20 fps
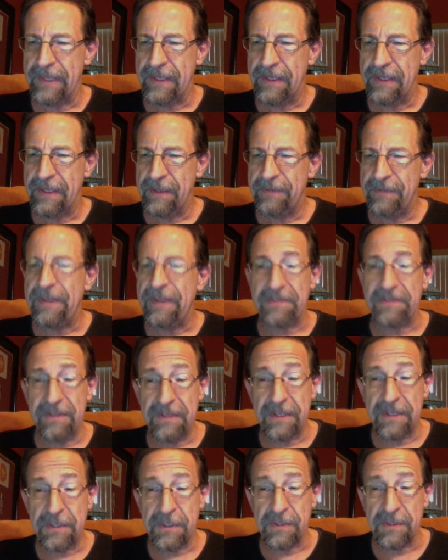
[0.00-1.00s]
sex
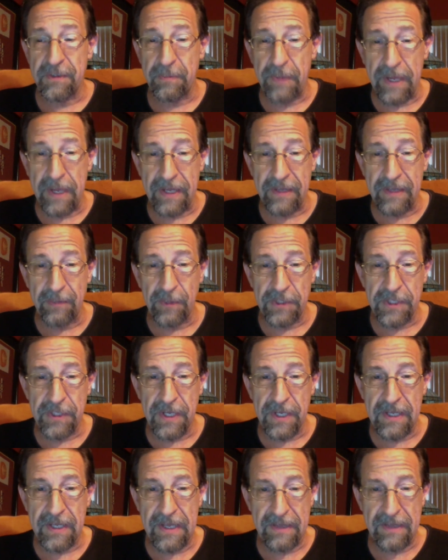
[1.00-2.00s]
addiction debate, which
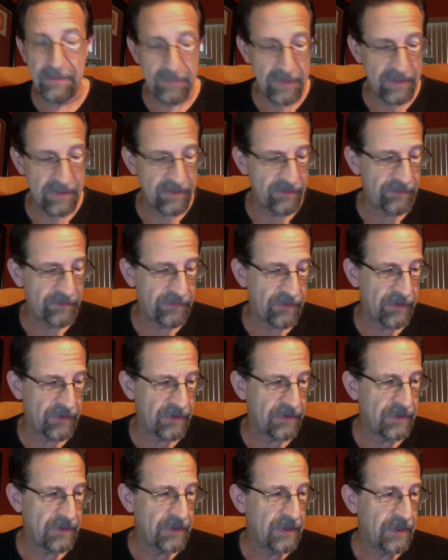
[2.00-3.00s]
I had been
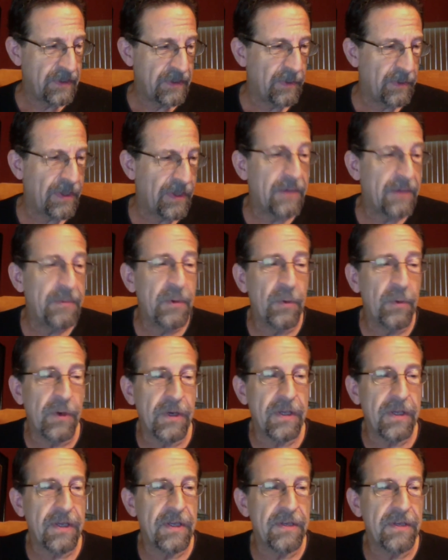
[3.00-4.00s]
I've been
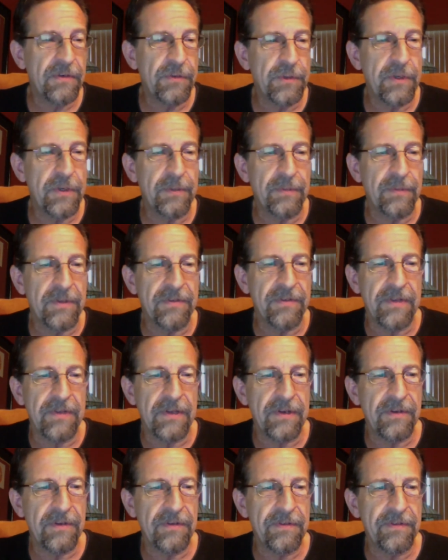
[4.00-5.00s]
working in treatment
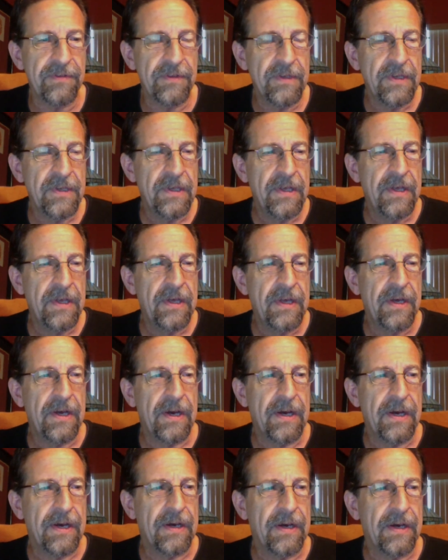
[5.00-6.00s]
centers
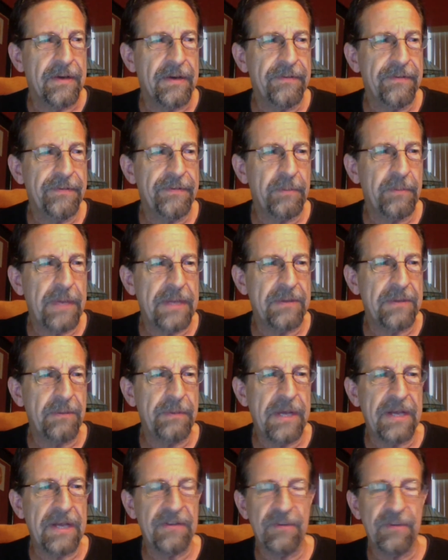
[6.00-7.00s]
for about the
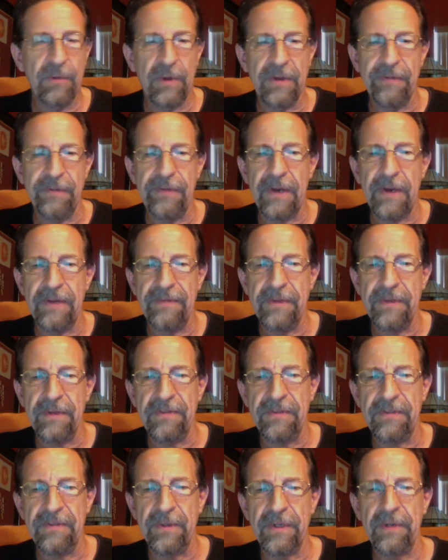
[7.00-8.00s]
past 25
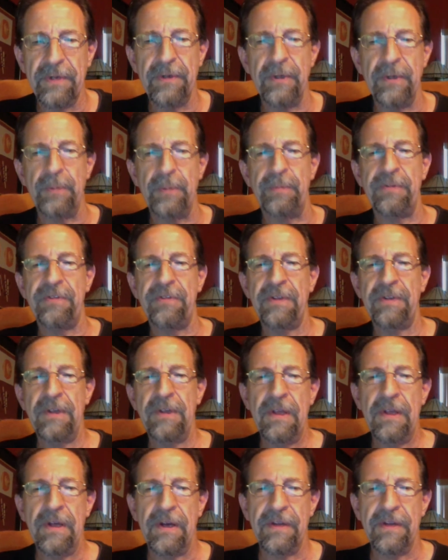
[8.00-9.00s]
years, doing groups
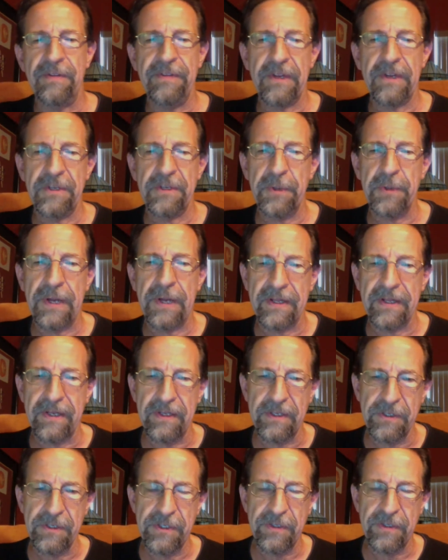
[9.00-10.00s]
on sexuality
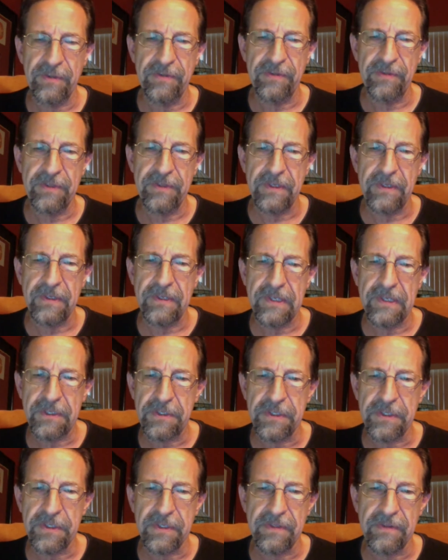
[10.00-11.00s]
issues in
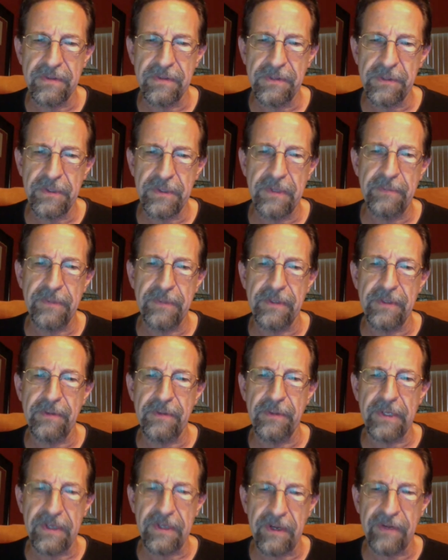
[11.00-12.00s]
addiction treatment and
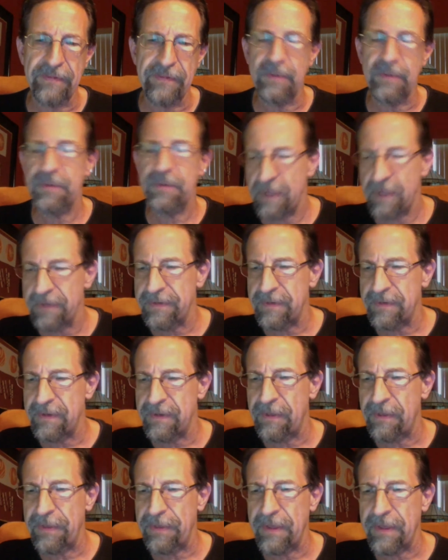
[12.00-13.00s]
recovery. It was also
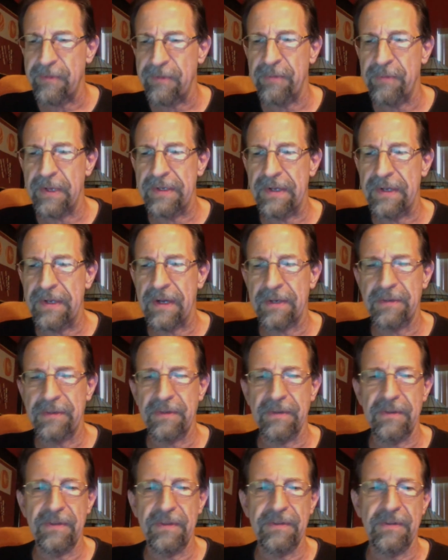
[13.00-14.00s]
the theme of my doctoral
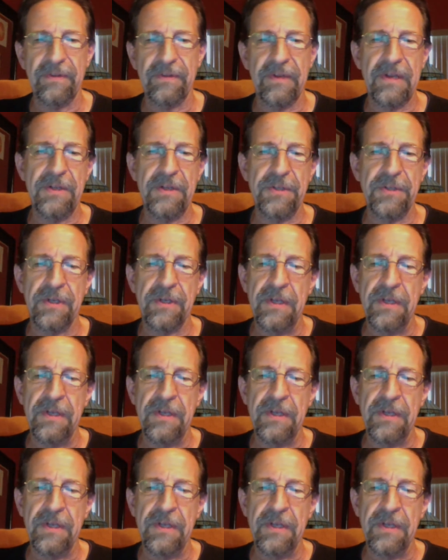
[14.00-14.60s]
dissertation,